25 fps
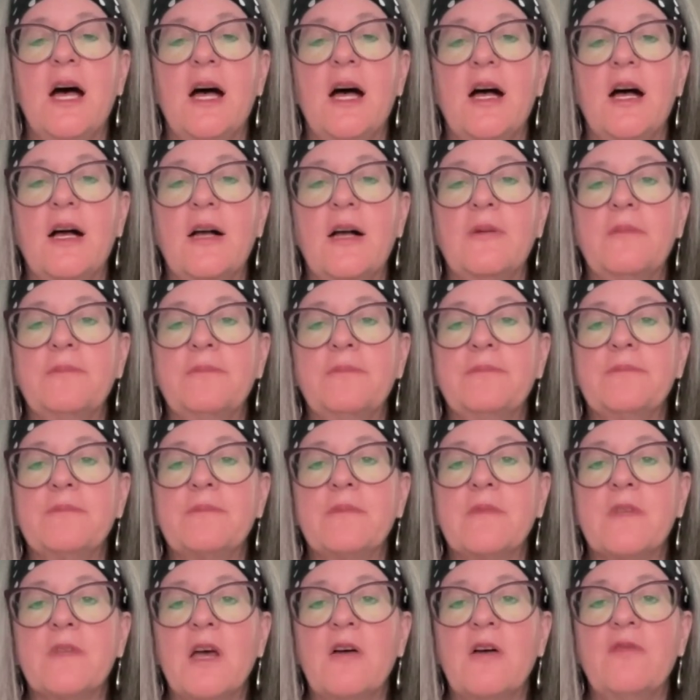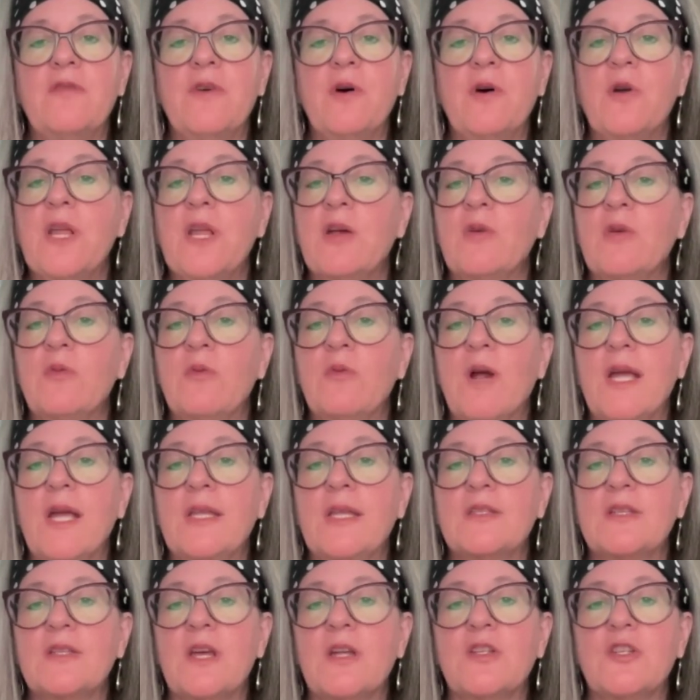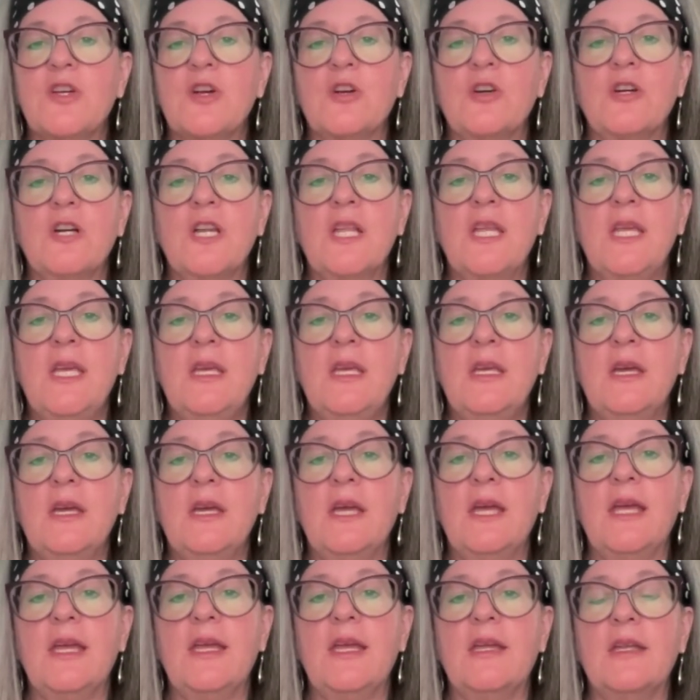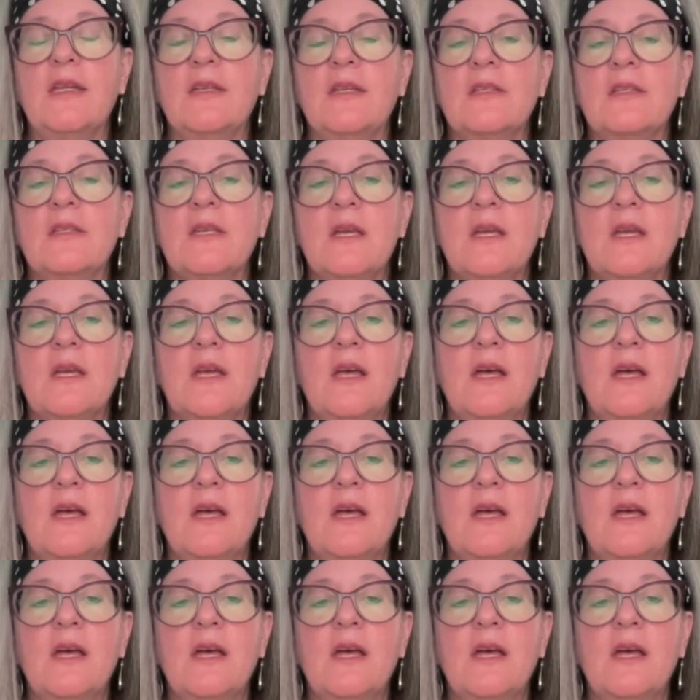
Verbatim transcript: um, a voting rights attorney and